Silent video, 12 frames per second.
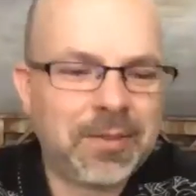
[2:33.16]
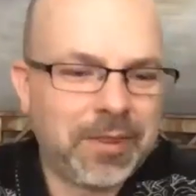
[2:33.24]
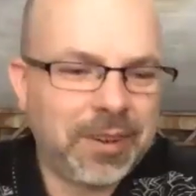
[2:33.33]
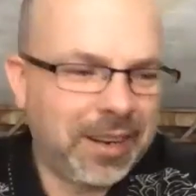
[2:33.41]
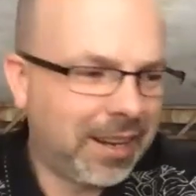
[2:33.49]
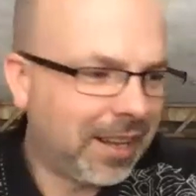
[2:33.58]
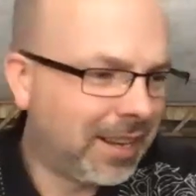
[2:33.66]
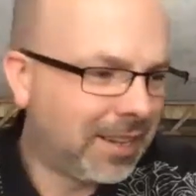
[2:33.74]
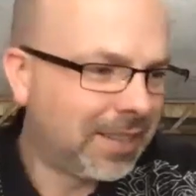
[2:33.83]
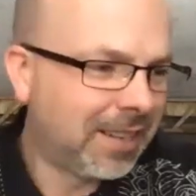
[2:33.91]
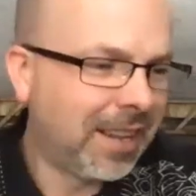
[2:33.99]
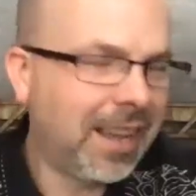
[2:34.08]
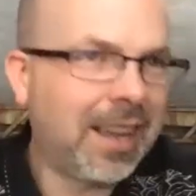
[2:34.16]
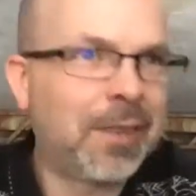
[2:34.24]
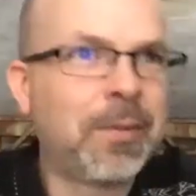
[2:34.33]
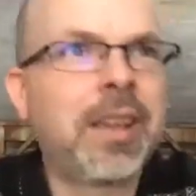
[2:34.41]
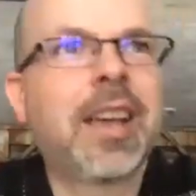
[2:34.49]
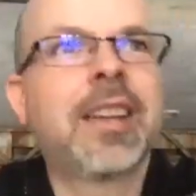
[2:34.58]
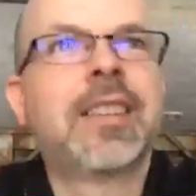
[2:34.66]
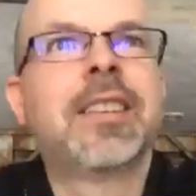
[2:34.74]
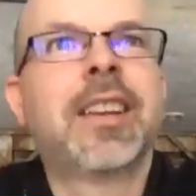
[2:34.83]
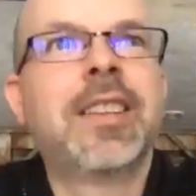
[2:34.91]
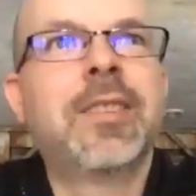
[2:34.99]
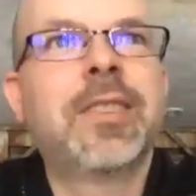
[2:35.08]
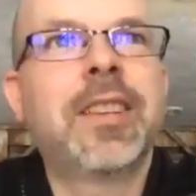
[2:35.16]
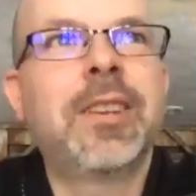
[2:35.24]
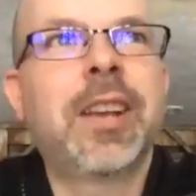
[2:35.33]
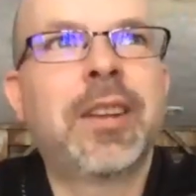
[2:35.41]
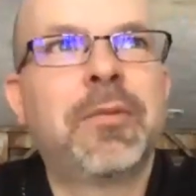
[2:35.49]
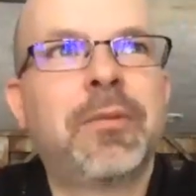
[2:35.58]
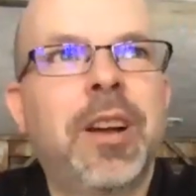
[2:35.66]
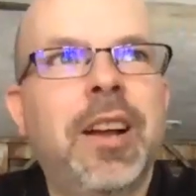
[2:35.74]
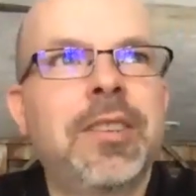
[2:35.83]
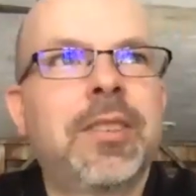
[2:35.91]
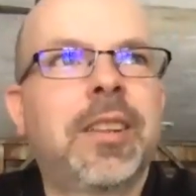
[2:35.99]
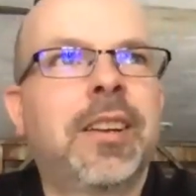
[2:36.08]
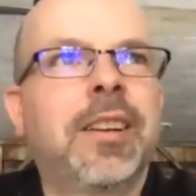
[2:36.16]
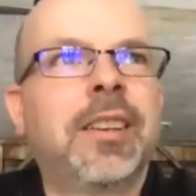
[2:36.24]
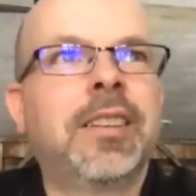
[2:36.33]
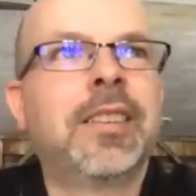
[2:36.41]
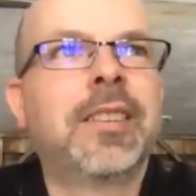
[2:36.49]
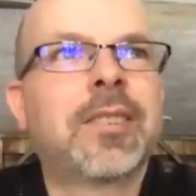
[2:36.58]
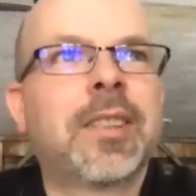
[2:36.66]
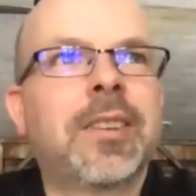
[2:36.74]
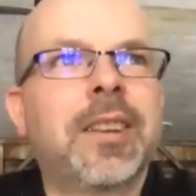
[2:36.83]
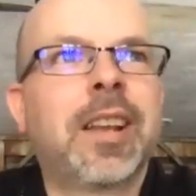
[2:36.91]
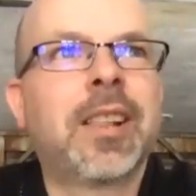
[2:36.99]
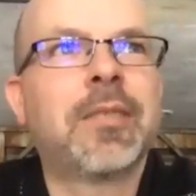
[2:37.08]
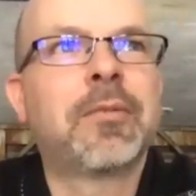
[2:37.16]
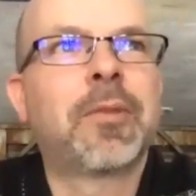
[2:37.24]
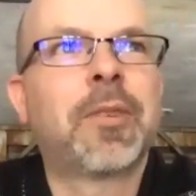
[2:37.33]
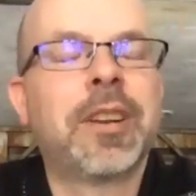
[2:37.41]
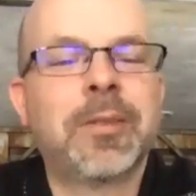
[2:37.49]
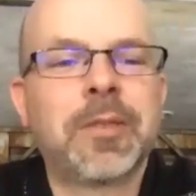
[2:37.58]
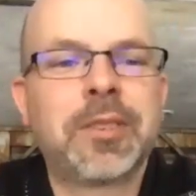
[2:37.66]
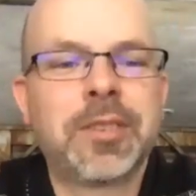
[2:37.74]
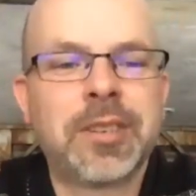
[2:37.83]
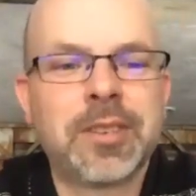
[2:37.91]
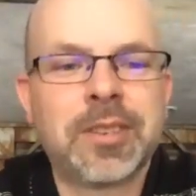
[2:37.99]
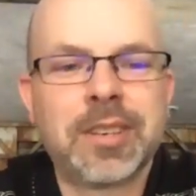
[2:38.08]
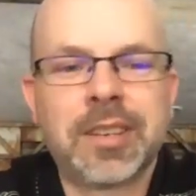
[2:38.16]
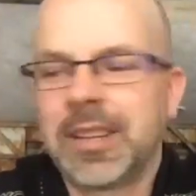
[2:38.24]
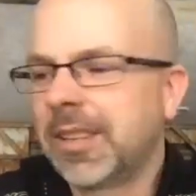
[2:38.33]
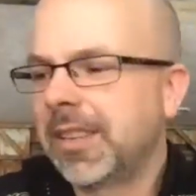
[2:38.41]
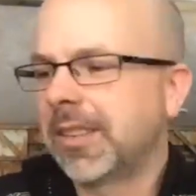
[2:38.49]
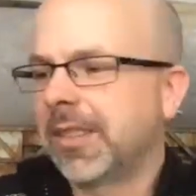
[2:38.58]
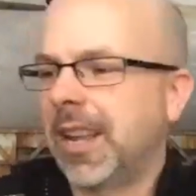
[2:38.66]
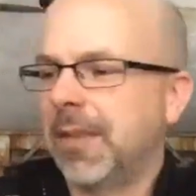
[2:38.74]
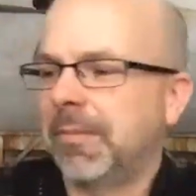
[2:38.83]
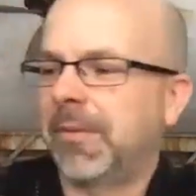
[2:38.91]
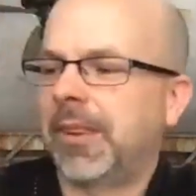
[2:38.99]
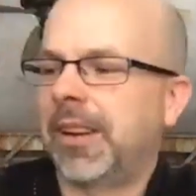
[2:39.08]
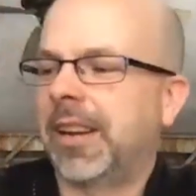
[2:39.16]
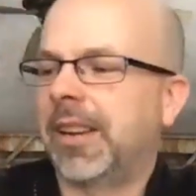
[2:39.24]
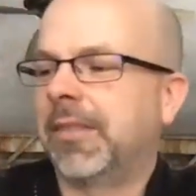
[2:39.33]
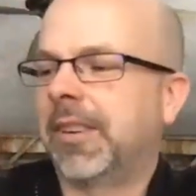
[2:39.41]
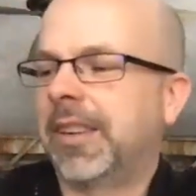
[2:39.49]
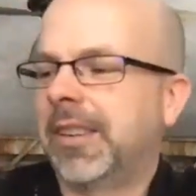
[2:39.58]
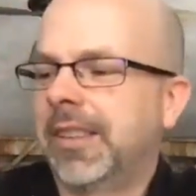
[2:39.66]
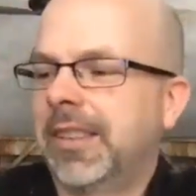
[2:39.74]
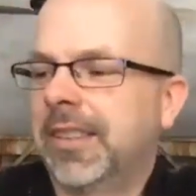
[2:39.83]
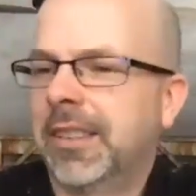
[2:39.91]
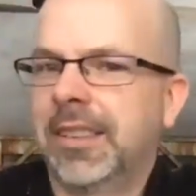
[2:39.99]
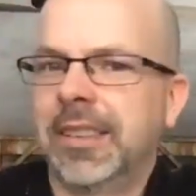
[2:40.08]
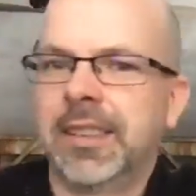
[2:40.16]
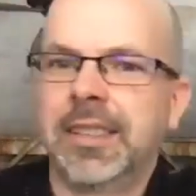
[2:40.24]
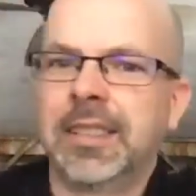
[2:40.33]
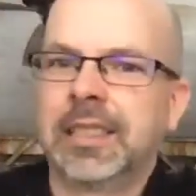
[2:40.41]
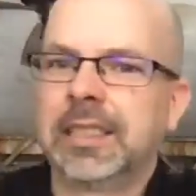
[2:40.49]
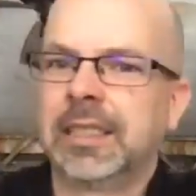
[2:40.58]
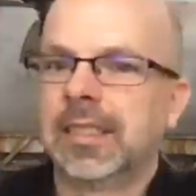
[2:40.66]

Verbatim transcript: Very nice. Yeah, we got, uh, you said you got frost there in Southern California, which is, doesn't happen very often, huh? Yeah.